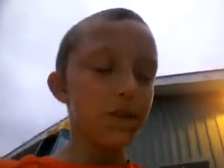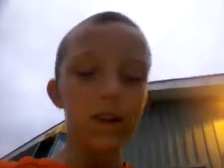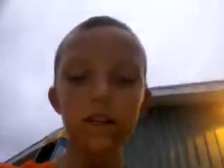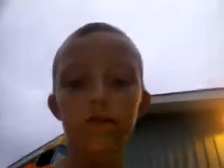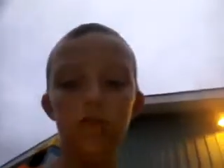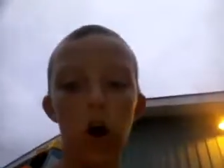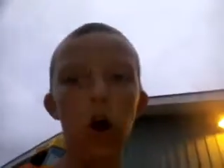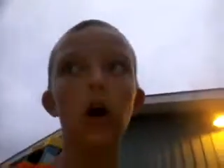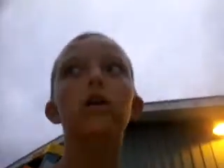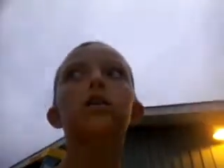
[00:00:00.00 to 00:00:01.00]
this
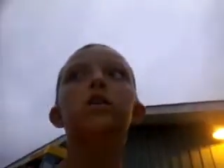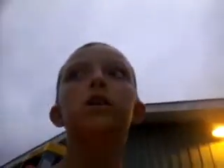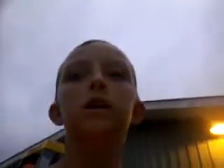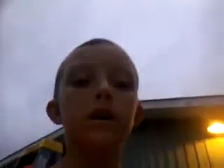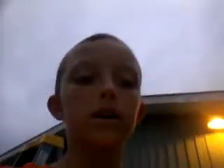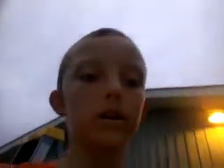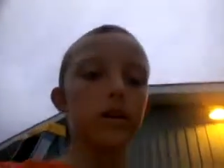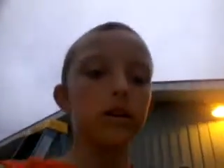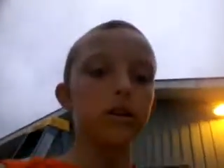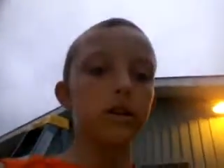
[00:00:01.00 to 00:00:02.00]
vlog.
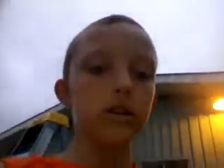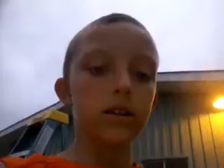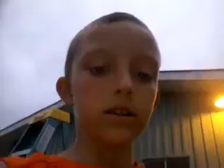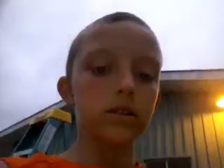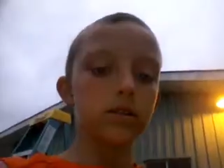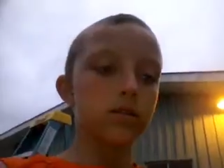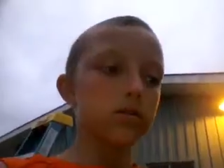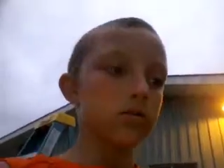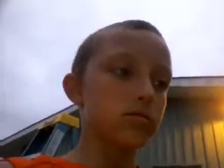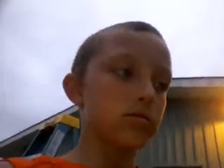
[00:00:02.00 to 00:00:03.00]
It is
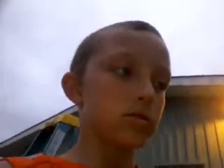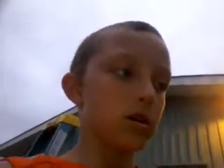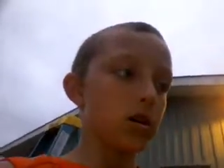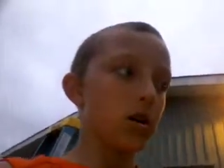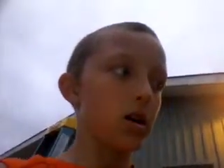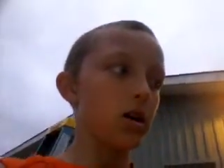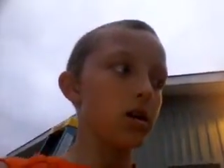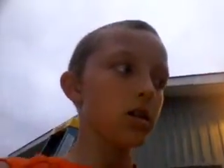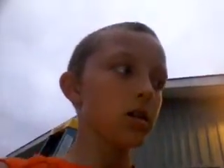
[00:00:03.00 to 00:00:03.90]
the